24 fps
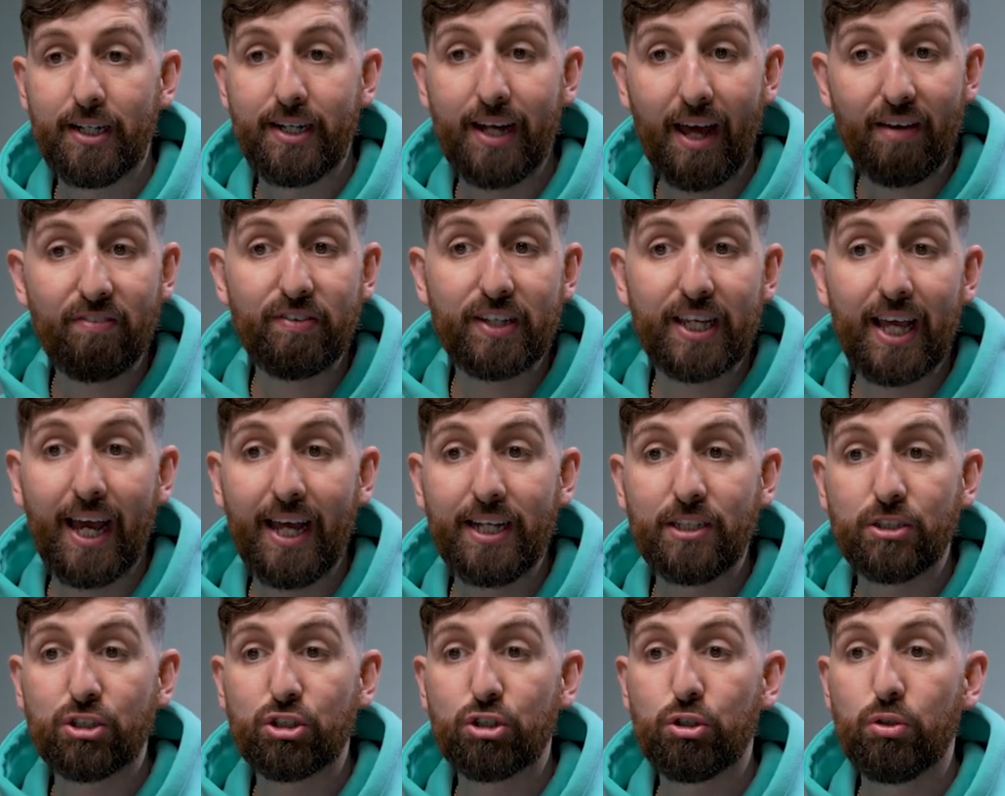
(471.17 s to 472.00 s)

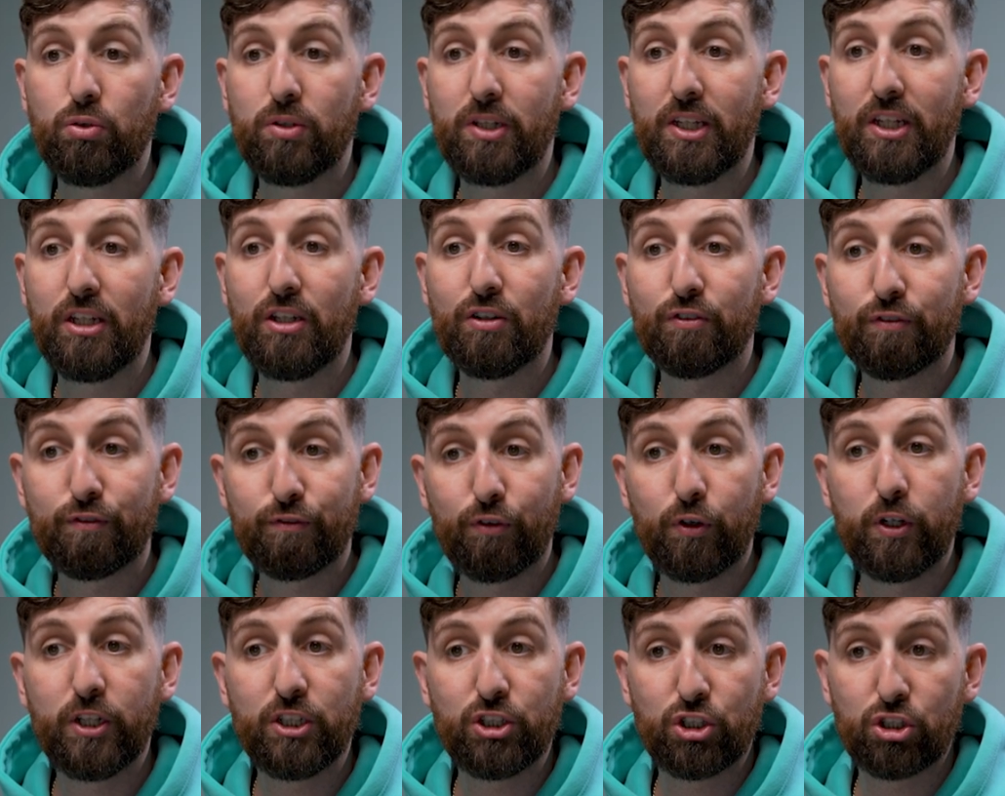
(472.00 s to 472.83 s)
Navigate to the
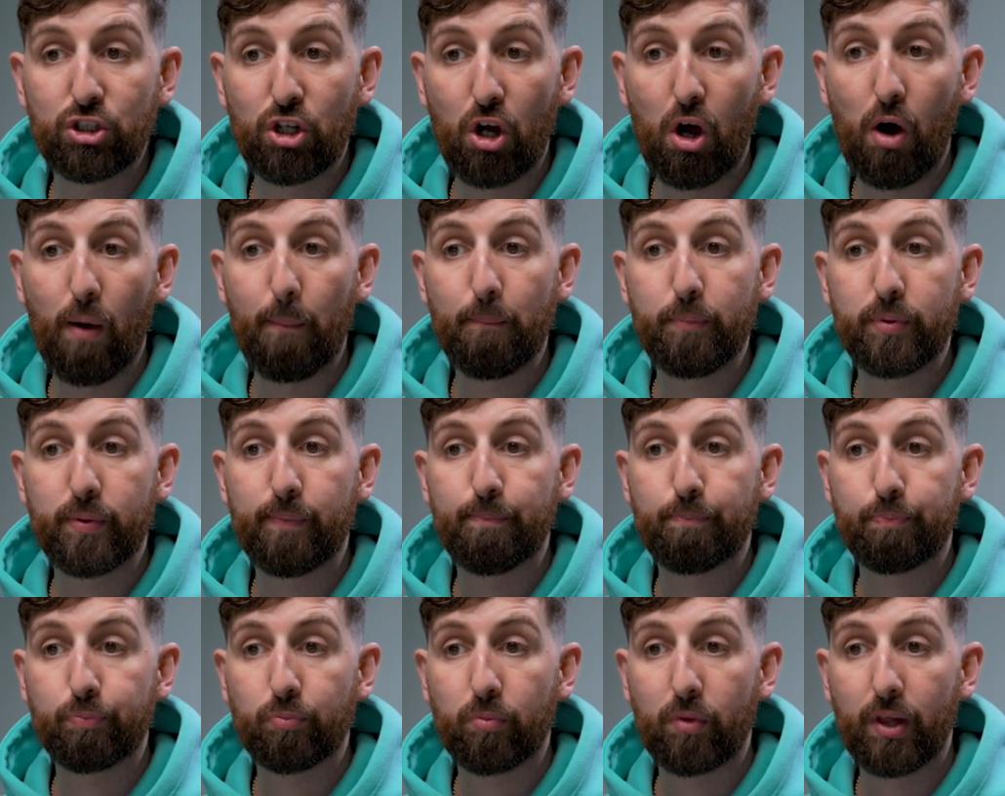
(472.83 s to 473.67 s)
footage comp
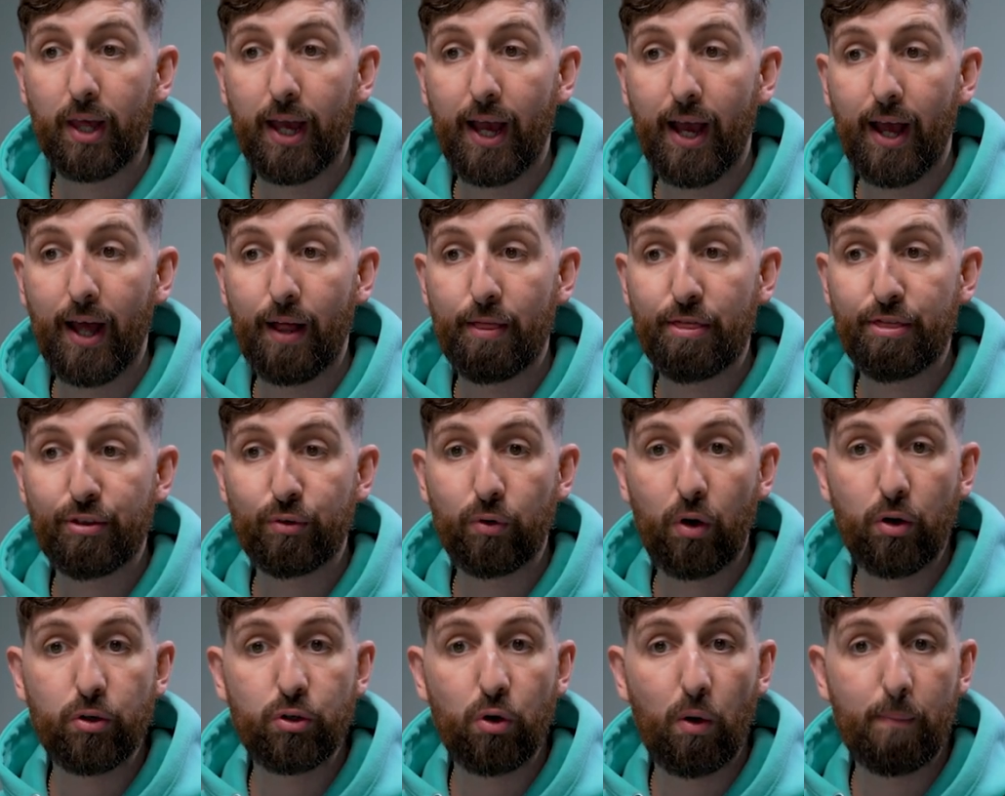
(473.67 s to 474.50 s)
and
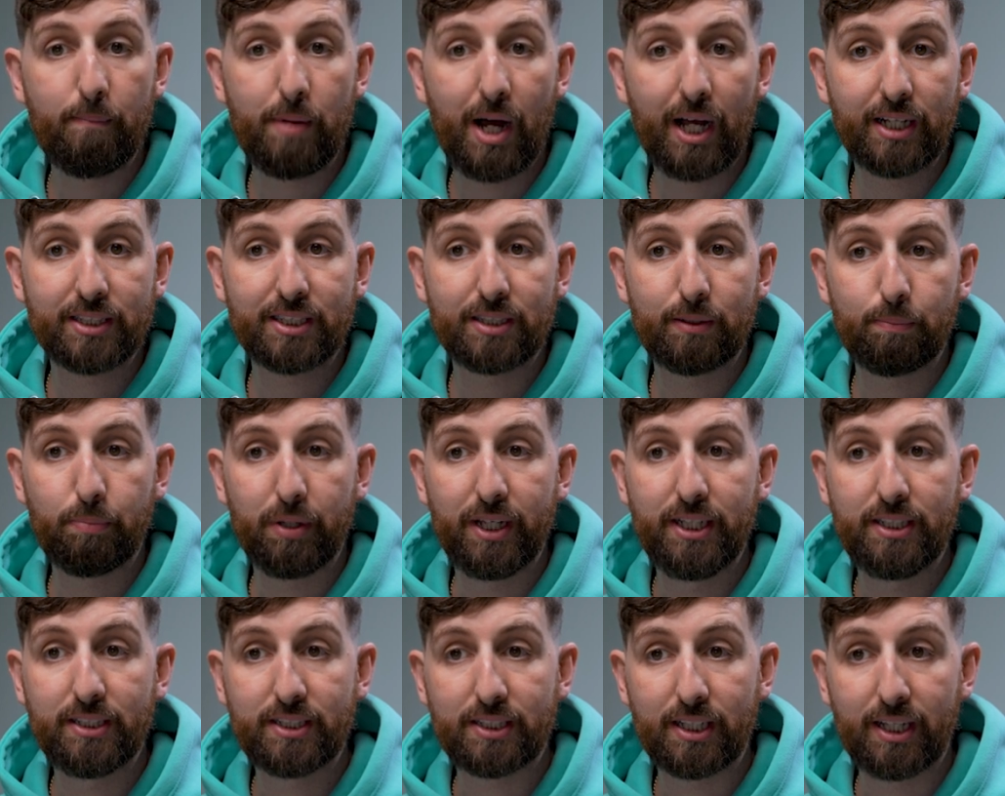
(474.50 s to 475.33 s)
throw your
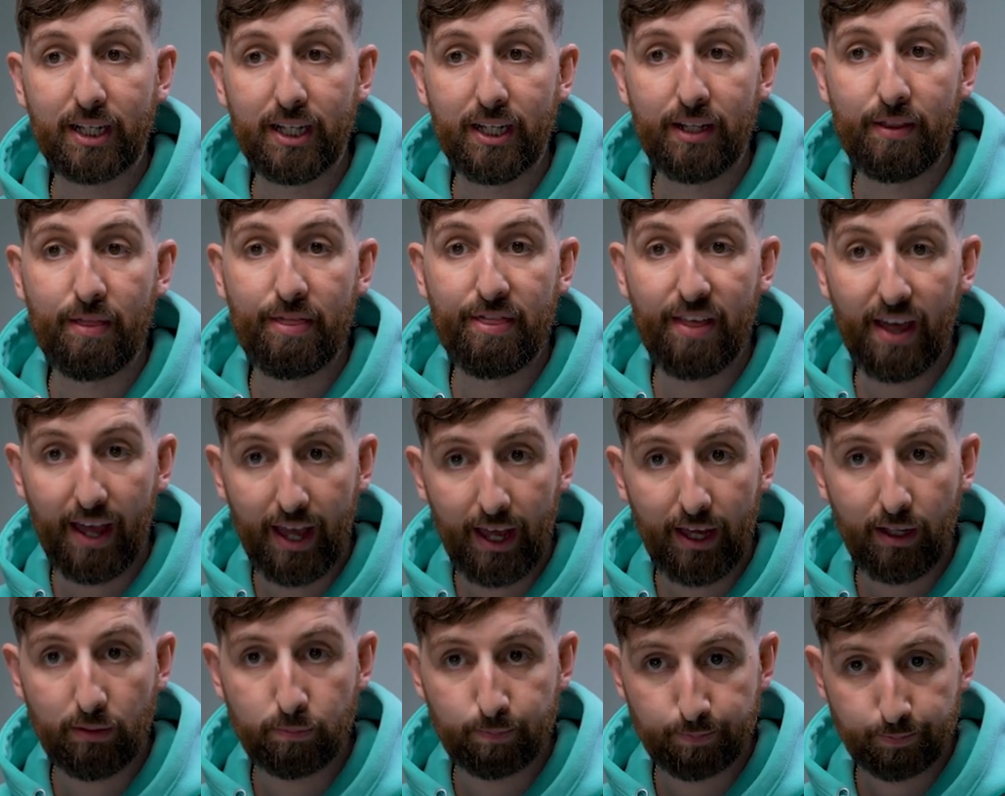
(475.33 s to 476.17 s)
masterpiece in
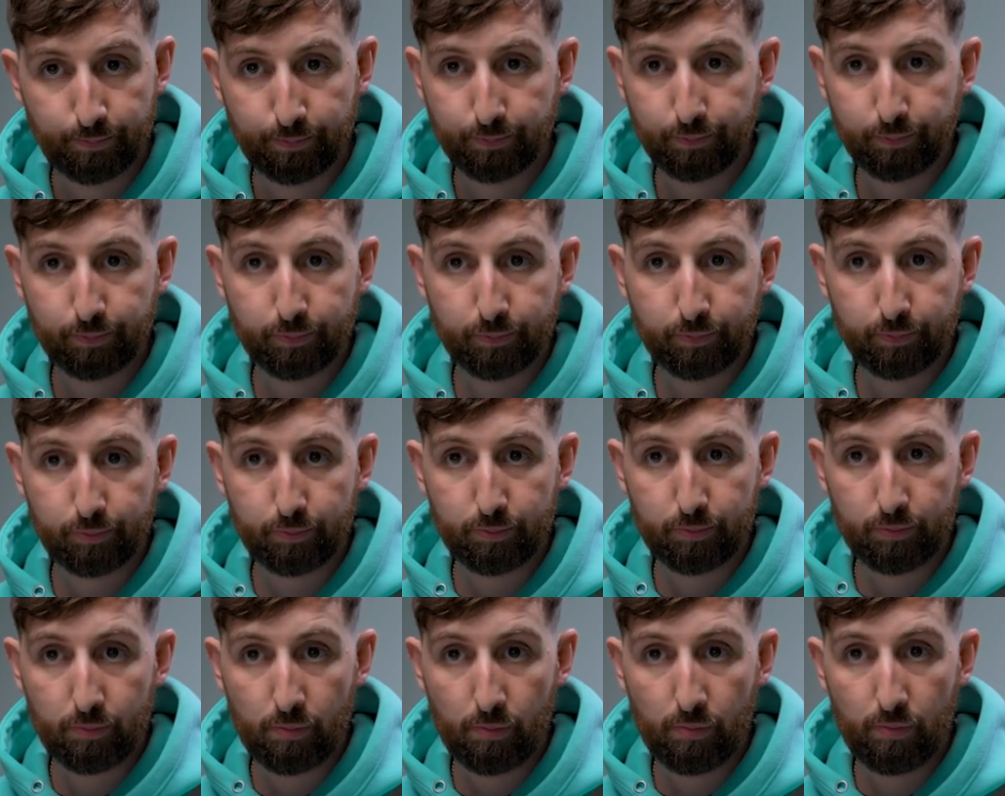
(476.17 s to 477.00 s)
there.
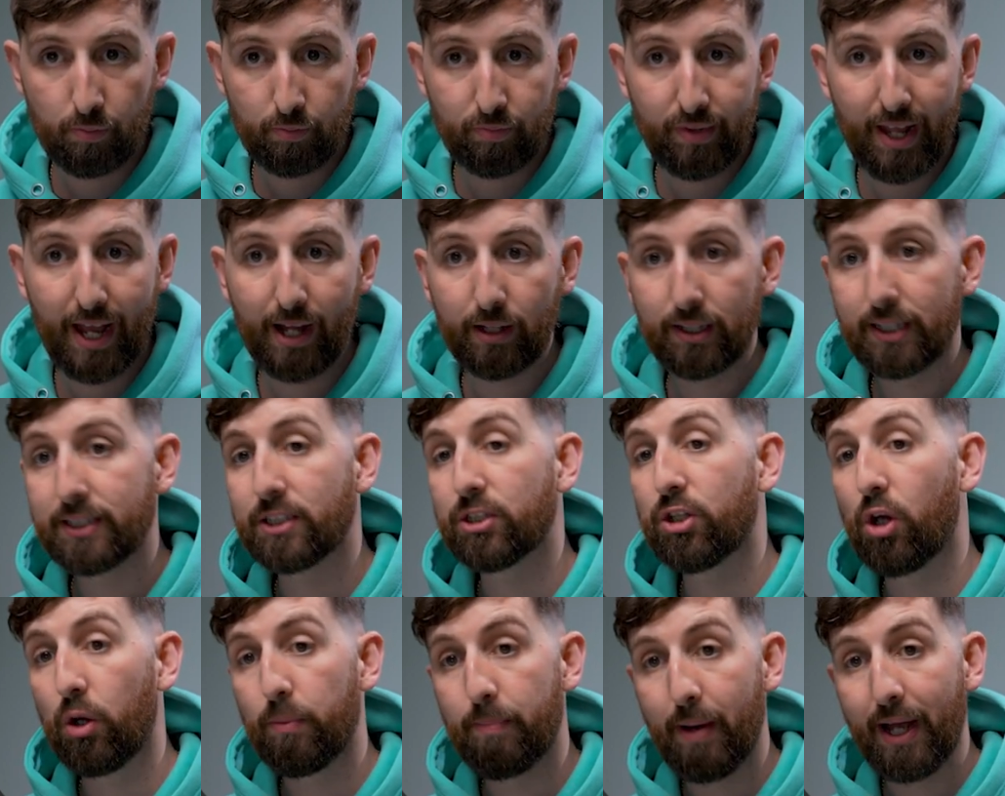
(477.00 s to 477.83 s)
Now let's
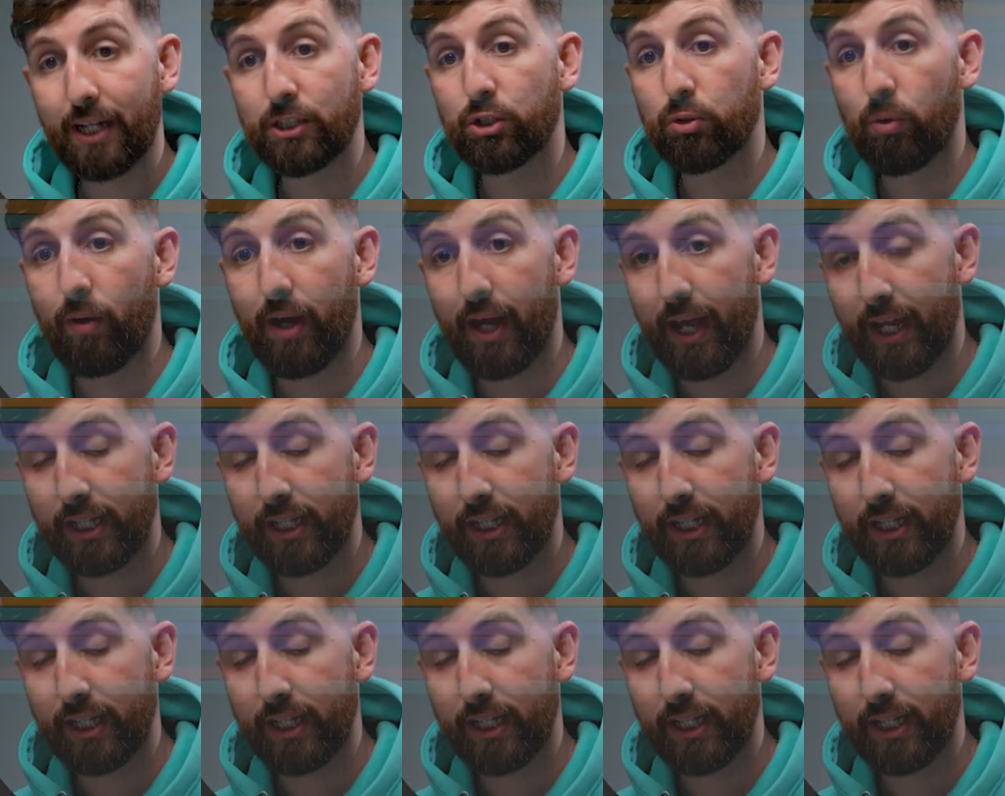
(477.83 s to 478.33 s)
go back to our